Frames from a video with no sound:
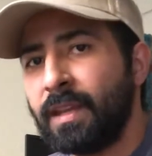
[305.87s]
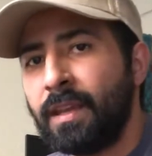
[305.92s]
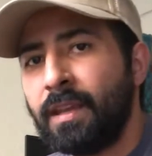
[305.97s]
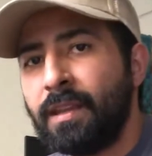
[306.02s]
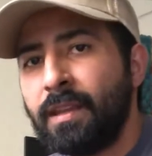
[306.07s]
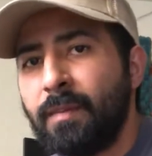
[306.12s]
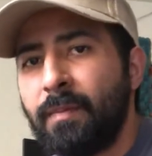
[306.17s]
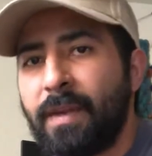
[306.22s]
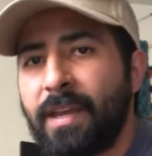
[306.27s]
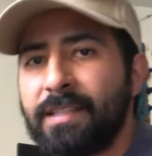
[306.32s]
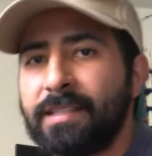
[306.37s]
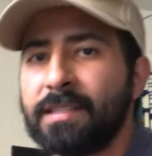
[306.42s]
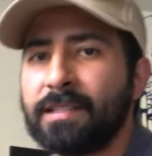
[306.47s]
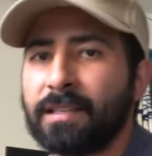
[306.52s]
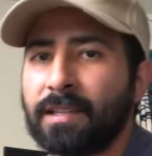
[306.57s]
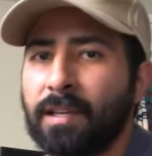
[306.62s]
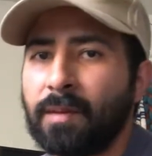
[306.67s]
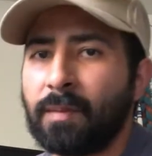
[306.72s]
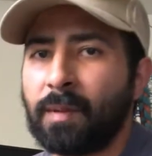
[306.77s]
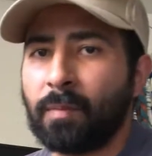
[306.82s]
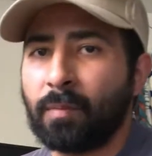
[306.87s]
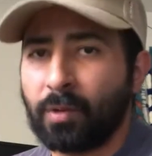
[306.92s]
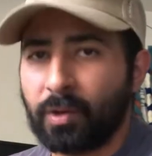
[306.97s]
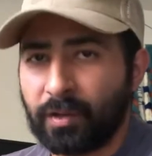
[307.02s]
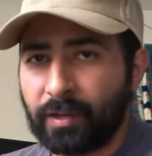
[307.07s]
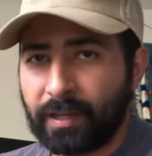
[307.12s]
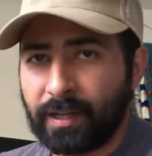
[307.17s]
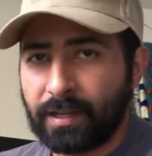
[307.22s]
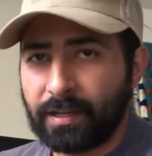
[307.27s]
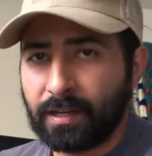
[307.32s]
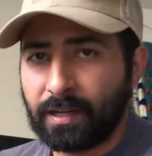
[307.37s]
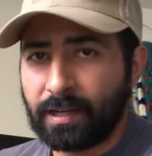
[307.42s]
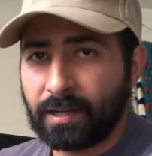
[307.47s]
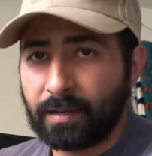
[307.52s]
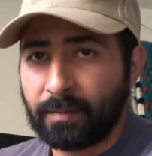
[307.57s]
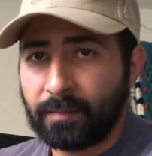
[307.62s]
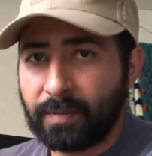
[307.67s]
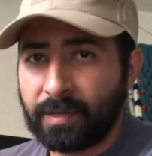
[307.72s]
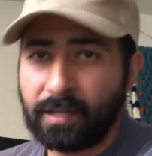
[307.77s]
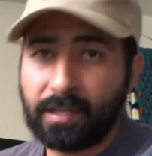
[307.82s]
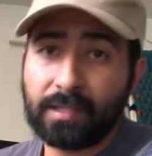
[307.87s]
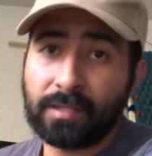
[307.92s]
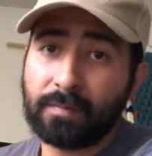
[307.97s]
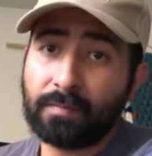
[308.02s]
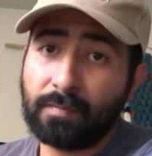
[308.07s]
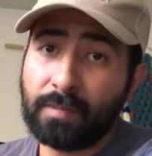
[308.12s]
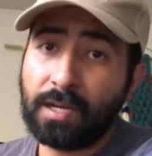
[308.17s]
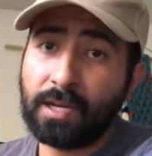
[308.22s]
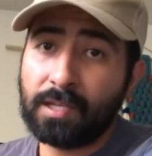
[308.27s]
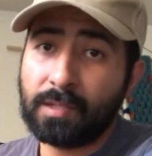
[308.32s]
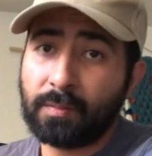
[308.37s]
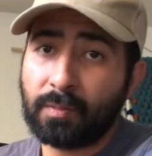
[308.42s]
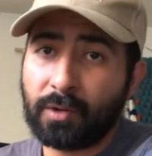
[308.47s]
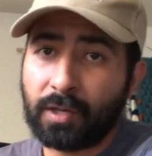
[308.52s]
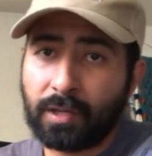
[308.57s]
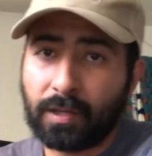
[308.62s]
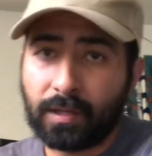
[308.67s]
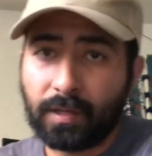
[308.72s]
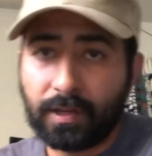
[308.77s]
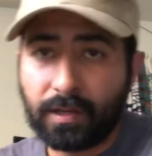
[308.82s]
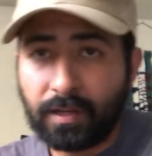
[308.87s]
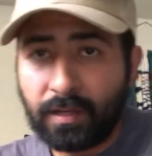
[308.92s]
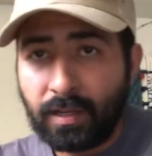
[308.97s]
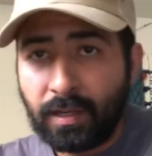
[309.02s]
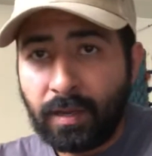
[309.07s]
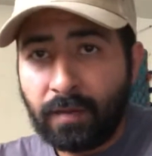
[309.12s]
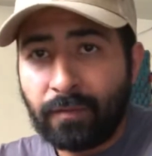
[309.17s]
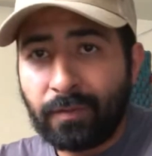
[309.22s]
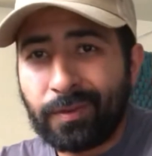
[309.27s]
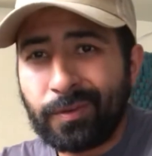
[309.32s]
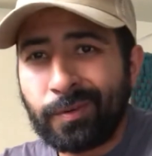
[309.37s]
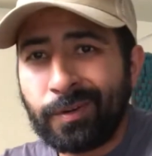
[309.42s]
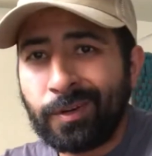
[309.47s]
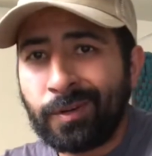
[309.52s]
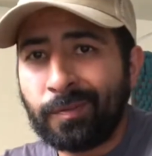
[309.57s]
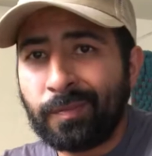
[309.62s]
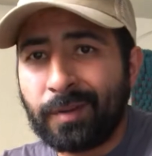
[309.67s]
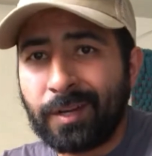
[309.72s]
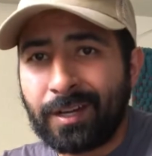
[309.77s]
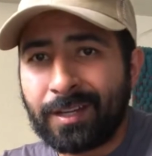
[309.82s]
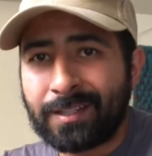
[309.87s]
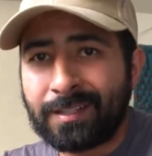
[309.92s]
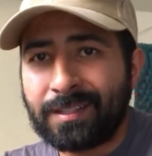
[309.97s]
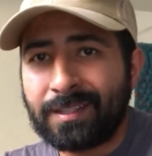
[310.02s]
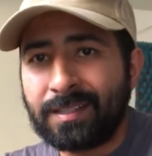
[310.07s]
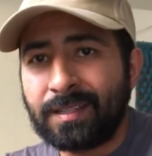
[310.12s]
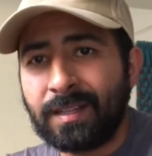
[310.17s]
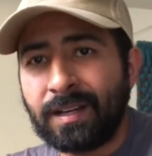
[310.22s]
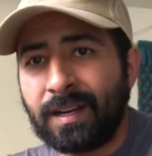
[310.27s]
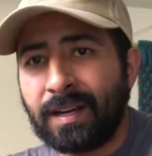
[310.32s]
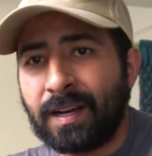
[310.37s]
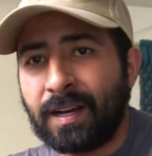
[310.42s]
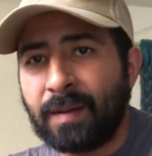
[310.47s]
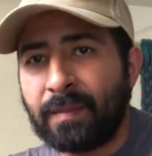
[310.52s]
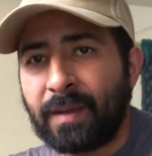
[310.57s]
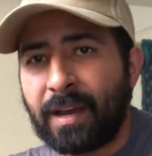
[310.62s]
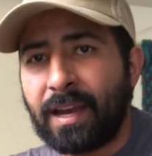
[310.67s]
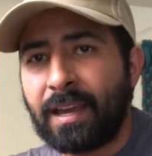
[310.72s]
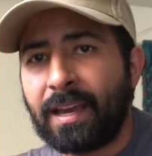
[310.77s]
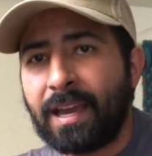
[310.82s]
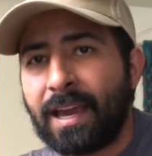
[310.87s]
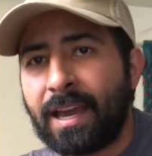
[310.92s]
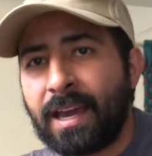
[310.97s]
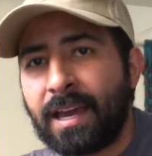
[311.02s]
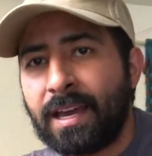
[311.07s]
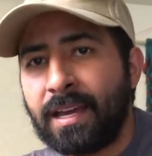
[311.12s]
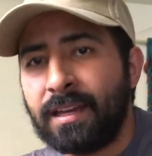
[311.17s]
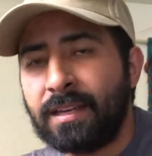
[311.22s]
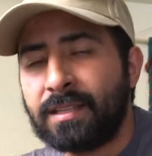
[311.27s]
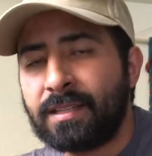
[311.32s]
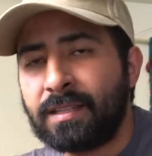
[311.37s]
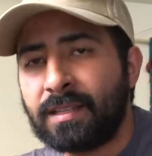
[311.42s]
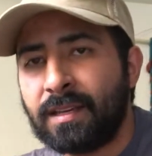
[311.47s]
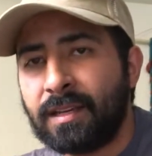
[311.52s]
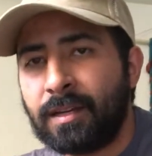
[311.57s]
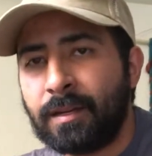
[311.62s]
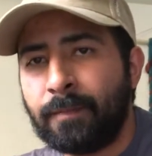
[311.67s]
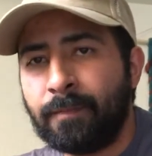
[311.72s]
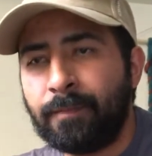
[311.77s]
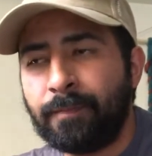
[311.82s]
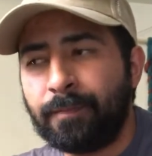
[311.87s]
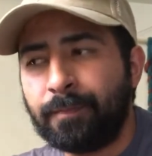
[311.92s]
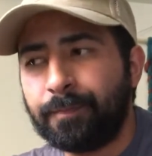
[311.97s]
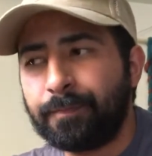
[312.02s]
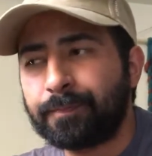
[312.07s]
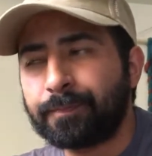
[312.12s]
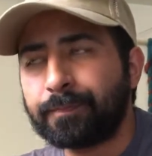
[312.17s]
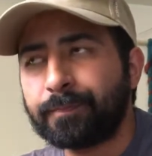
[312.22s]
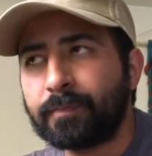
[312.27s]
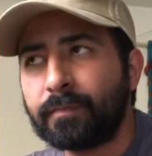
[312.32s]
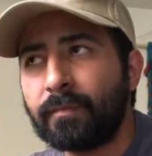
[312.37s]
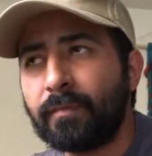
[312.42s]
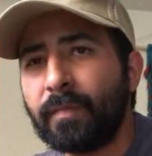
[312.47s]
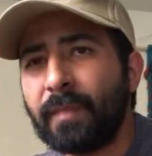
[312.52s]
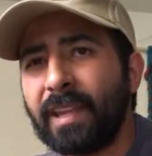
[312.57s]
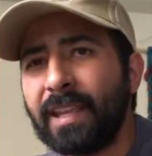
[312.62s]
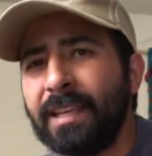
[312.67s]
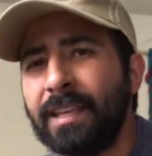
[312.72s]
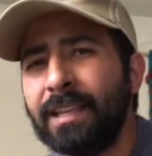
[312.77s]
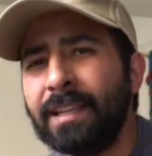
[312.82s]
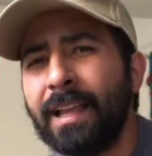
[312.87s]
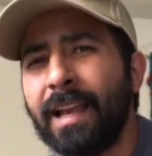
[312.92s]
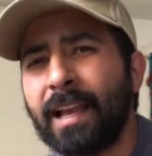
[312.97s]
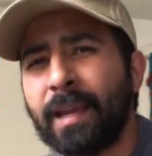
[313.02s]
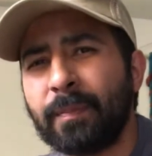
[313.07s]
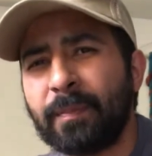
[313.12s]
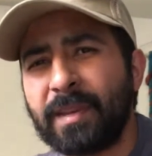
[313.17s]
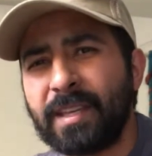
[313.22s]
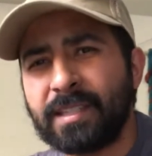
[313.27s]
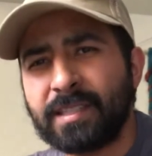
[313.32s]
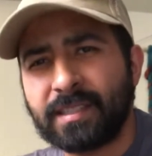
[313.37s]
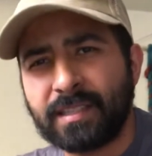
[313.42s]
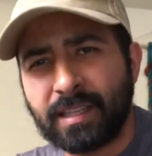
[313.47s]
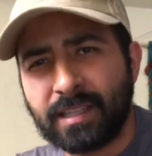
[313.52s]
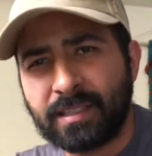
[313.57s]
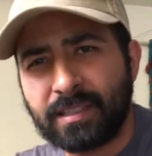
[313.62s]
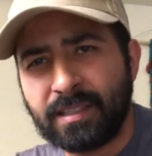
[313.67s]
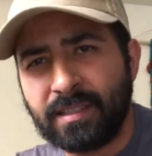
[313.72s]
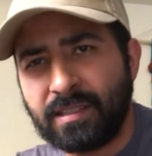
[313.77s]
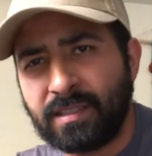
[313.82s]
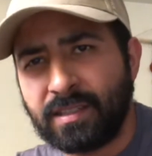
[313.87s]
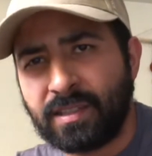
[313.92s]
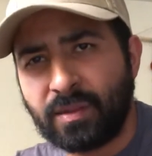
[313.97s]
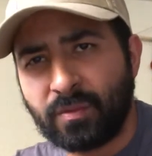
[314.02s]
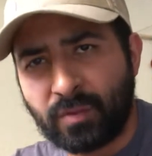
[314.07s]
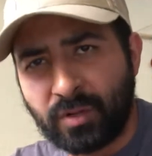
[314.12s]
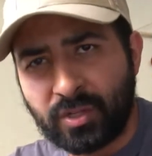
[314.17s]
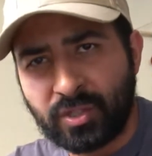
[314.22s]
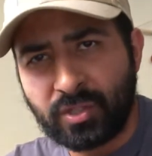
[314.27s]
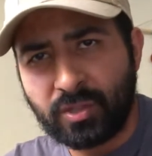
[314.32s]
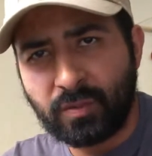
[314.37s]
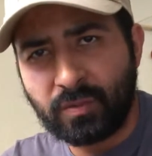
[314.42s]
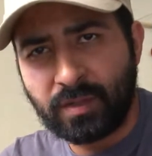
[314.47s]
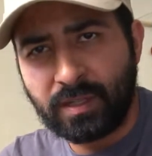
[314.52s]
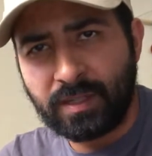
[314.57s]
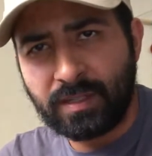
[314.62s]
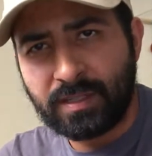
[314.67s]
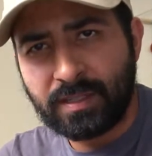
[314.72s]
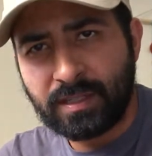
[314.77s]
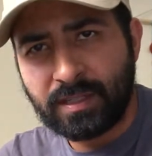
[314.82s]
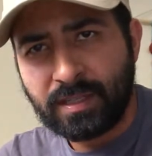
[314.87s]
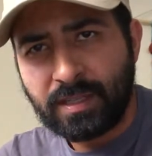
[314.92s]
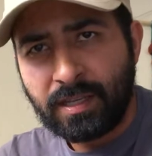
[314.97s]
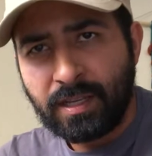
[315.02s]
the bass isn't gonna be brilliant, but it is pretty good. For $300, I had some ELAC B6s, the original ones.